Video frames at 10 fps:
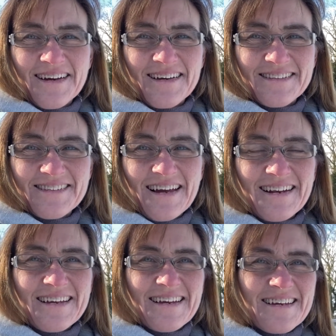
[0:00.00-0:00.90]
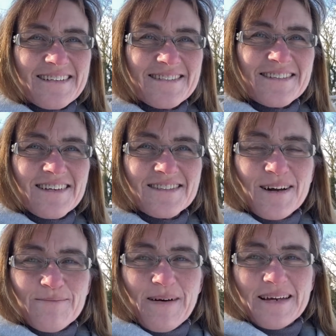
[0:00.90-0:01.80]
Danny is just
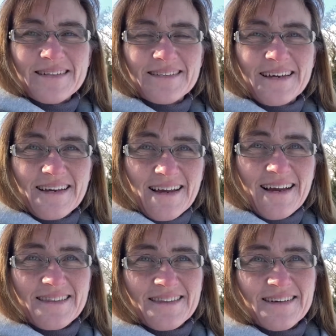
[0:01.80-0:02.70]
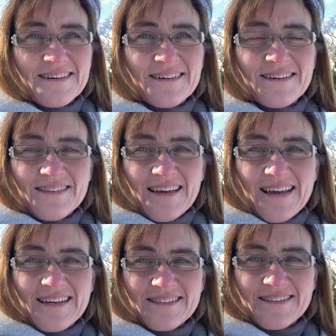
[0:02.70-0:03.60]
amazing at the
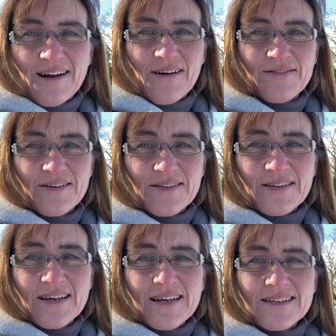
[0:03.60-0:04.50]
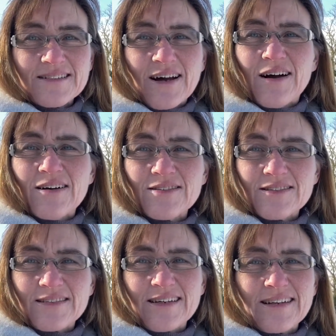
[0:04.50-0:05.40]
hit stuff and
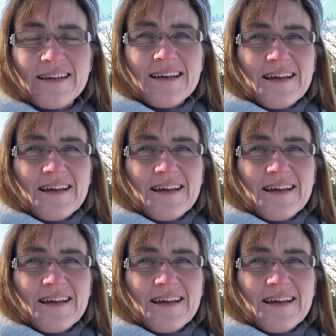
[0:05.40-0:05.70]
dance, and